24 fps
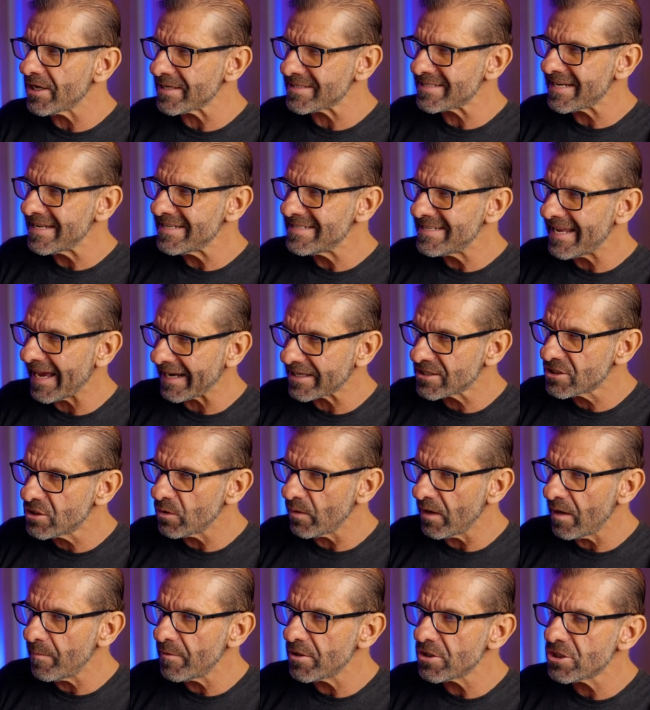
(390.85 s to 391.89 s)
just text
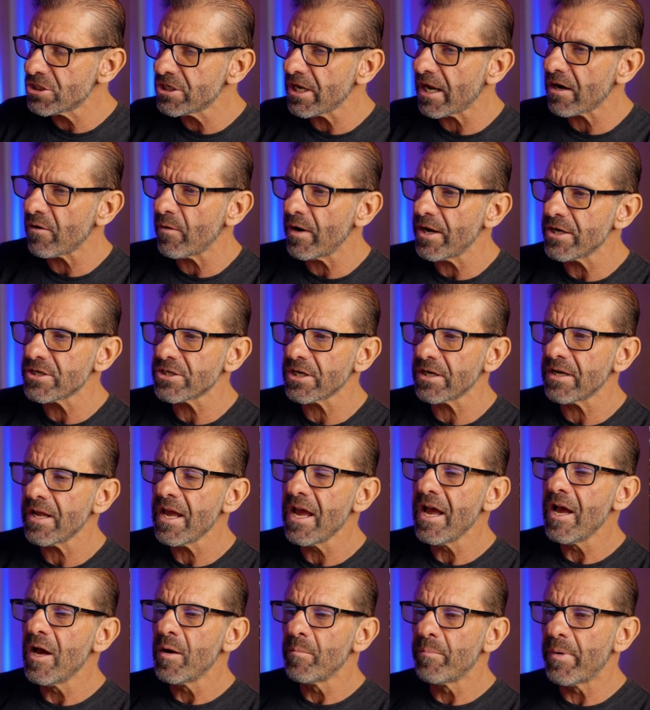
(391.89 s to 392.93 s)
to image generation,
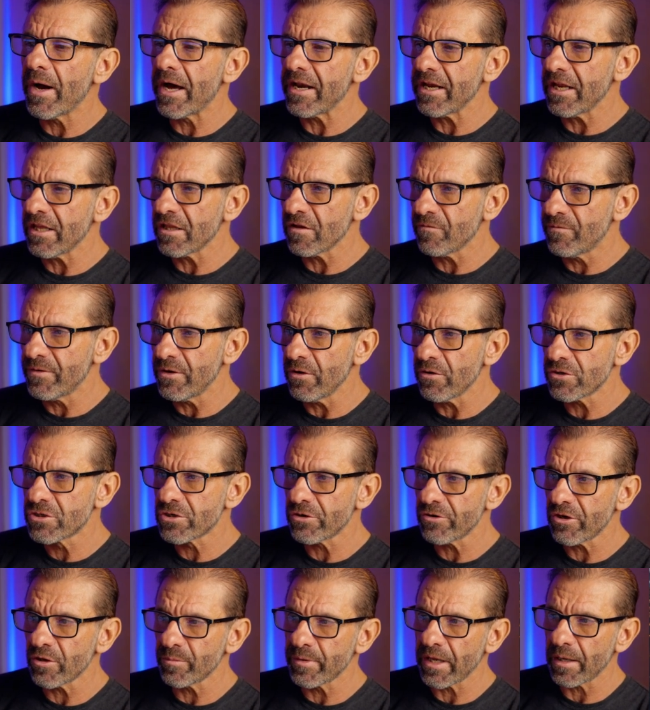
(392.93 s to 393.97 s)
but in the
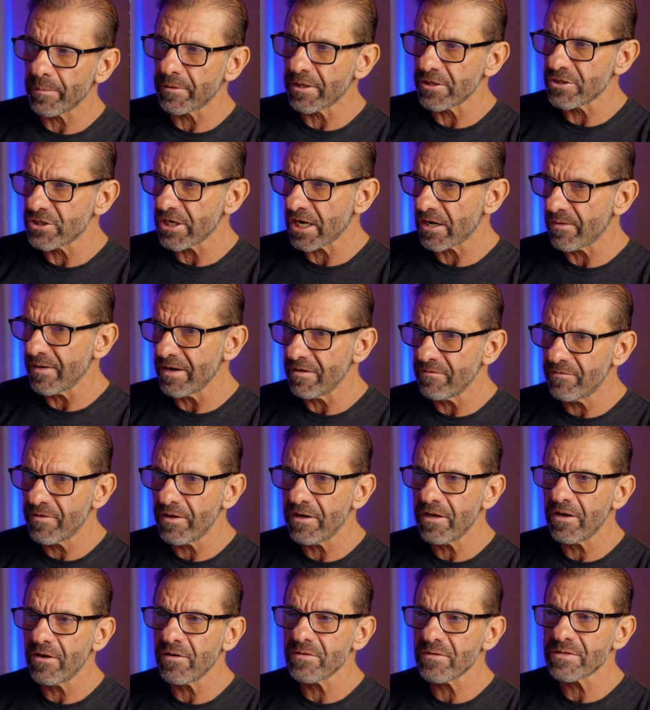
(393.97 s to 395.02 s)
future, you'll be able to generate
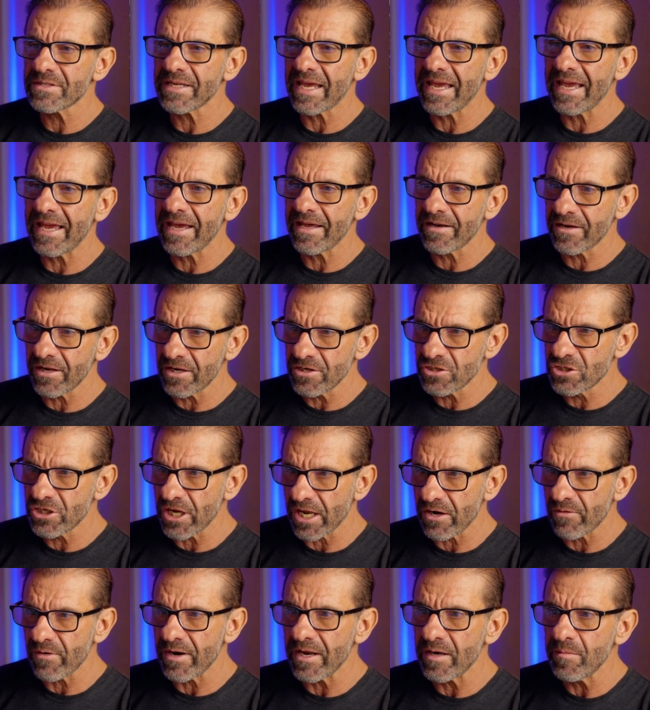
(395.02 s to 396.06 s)
videos and
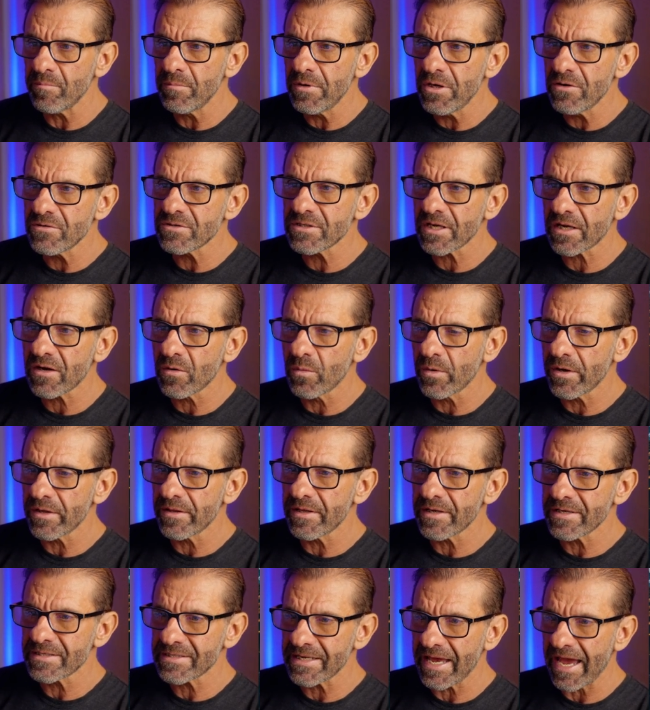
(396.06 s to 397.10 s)
generate music with
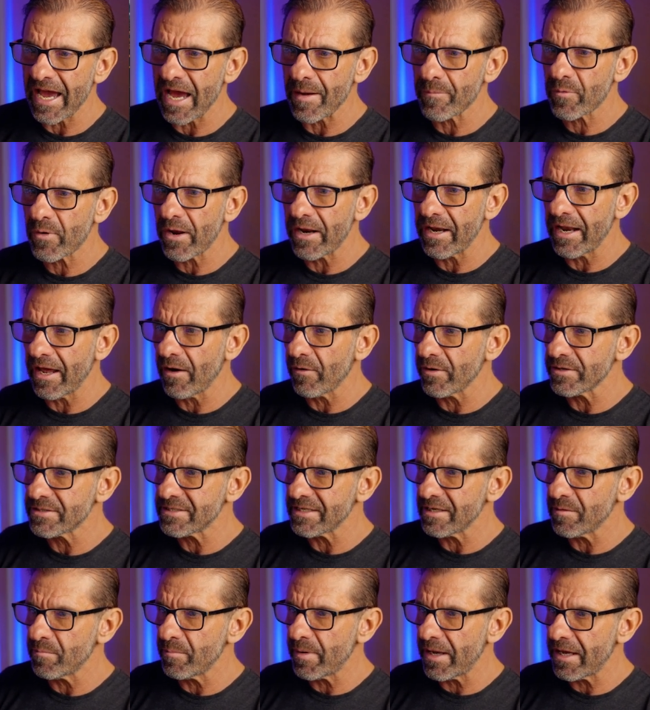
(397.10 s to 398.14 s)
this app. Right now, it's
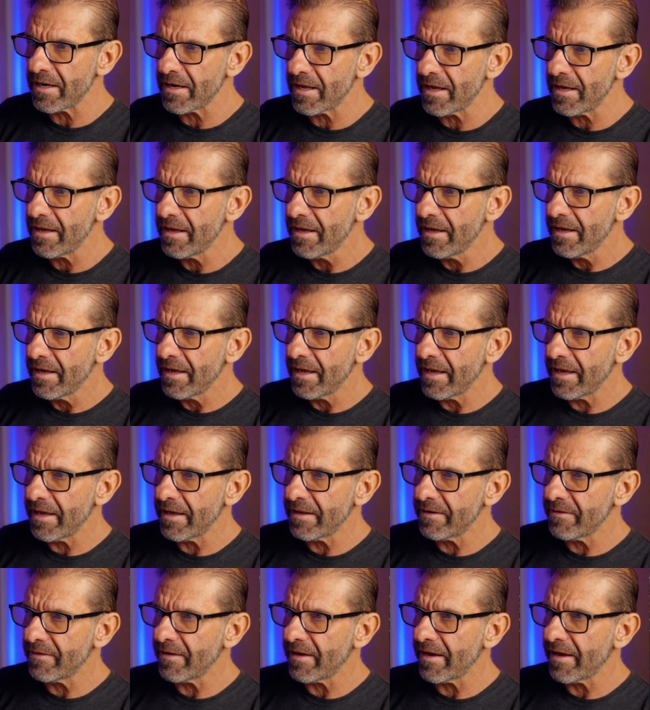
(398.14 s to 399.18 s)
in beta,
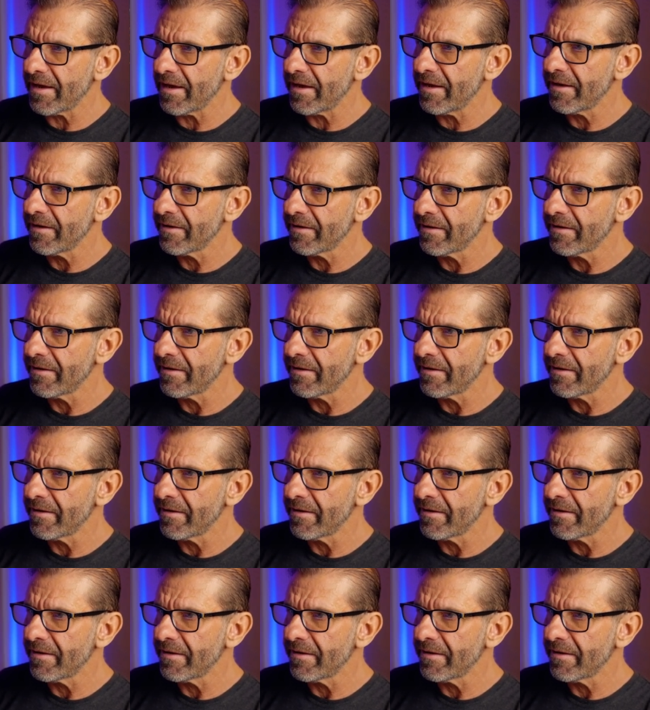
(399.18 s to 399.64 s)
and uh,